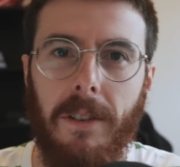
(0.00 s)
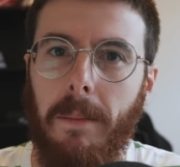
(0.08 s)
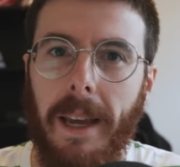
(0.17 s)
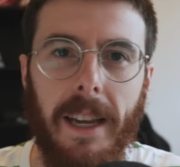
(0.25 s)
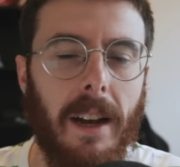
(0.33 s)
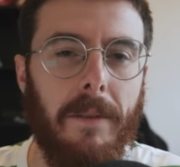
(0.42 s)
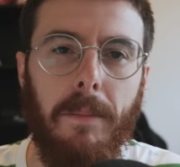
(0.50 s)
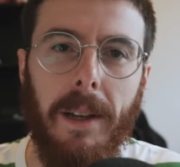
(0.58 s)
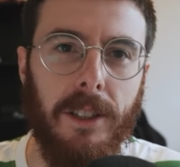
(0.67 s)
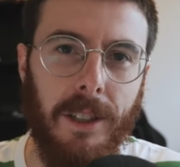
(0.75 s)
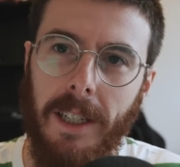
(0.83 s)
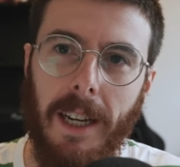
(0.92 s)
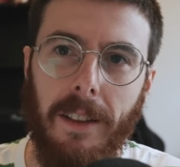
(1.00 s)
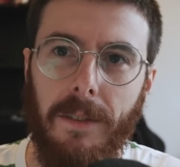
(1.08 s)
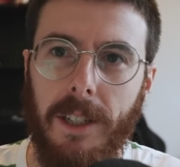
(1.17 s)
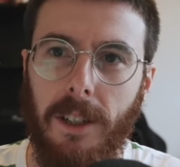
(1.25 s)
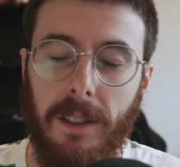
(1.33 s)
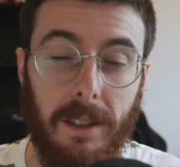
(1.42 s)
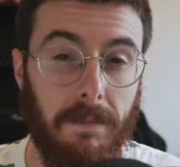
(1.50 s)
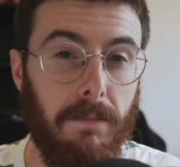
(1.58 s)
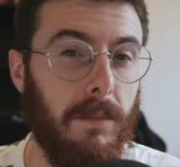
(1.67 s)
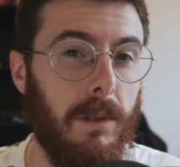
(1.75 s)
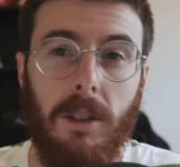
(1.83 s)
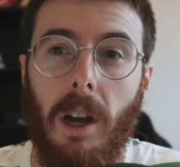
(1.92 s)
For me, I've mentioned it in other videos,
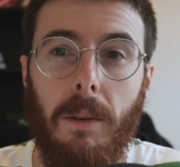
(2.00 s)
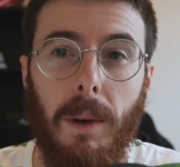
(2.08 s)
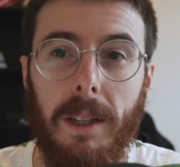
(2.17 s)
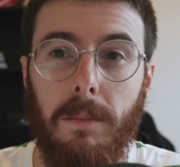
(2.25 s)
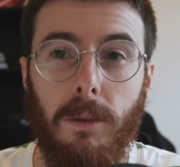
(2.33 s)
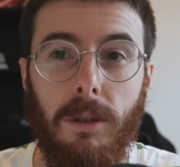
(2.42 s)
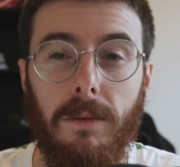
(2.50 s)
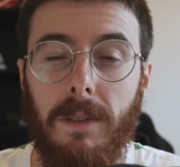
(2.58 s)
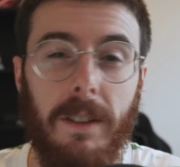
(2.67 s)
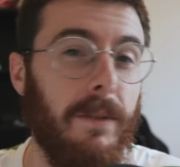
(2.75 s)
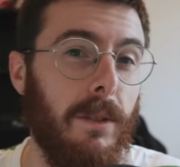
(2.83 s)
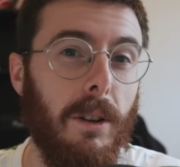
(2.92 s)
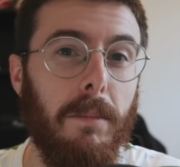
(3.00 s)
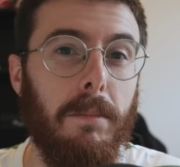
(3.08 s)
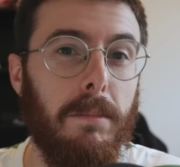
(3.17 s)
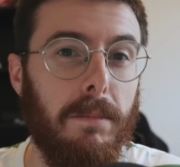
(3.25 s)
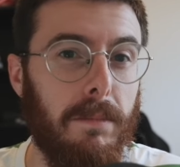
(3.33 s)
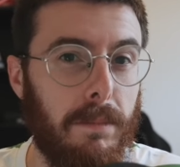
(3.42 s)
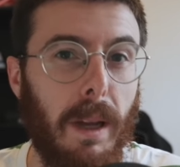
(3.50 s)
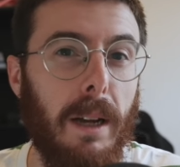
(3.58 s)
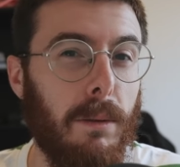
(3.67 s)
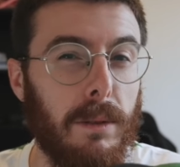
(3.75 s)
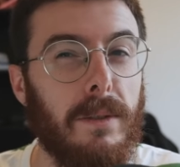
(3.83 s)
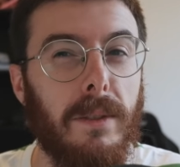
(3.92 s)
sideways move, if not
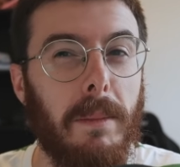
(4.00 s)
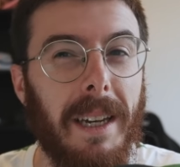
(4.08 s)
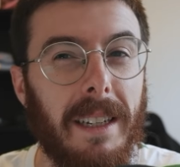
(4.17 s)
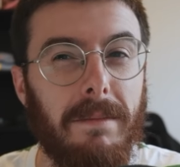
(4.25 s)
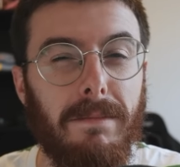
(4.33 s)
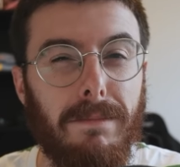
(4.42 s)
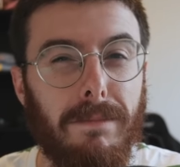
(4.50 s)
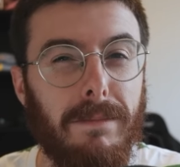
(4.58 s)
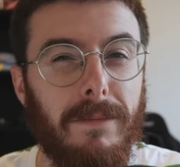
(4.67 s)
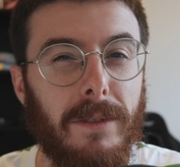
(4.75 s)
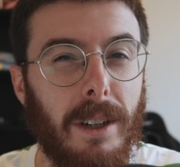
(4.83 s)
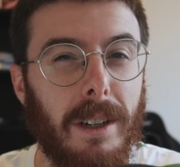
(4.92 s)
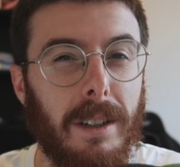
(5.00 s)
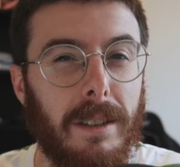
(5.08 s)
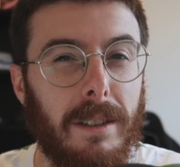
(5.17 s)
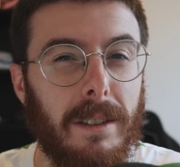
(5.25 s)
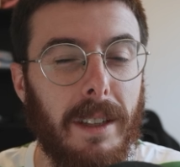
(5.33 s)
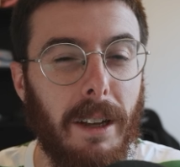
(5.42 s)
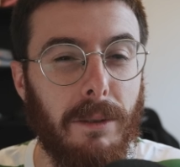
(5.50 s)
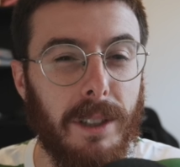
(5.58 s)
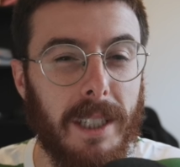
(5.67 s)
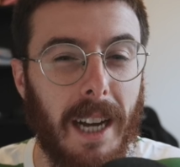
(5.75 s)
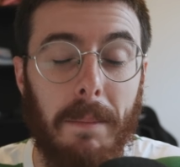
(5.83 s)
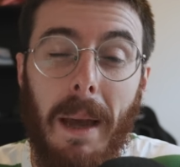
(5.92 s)
backwards for me, for
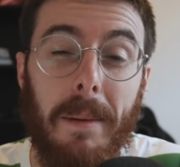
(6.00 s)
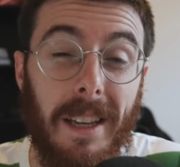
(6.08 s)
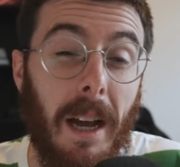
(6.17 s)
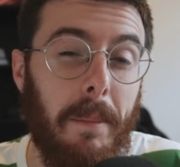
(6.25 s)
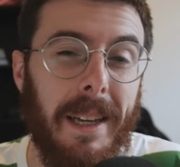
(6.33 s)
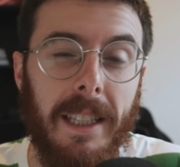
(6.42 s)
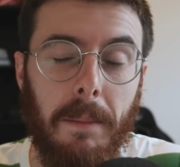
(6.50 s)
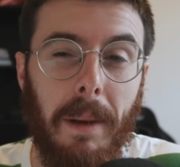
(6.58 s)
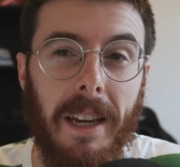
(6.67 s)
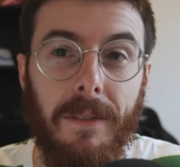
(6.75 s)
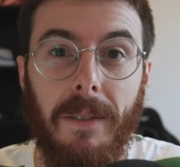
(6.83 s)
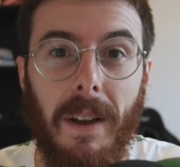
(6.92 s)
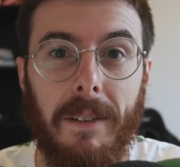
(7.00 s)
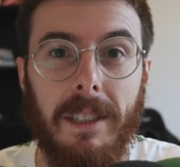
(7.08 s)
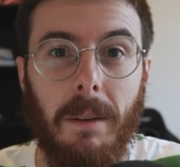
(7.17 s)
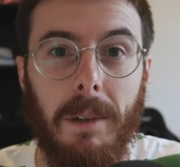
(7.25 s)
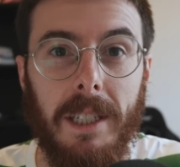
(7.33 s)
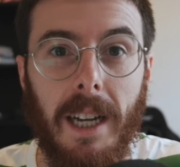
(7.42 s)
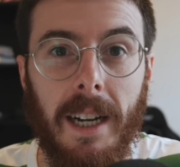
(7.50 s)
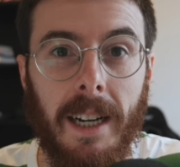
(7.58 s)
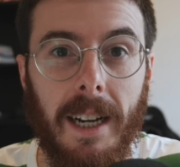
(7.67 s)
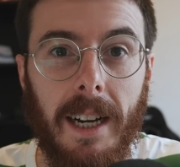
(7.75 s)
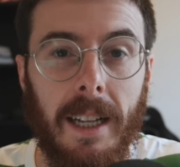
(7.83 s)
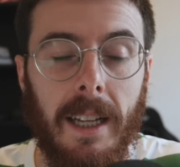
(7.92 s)
LCR. Maybe, yeah, I mean the benefit of having someone
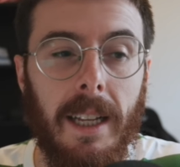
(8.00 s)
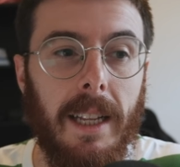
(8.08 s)
younger.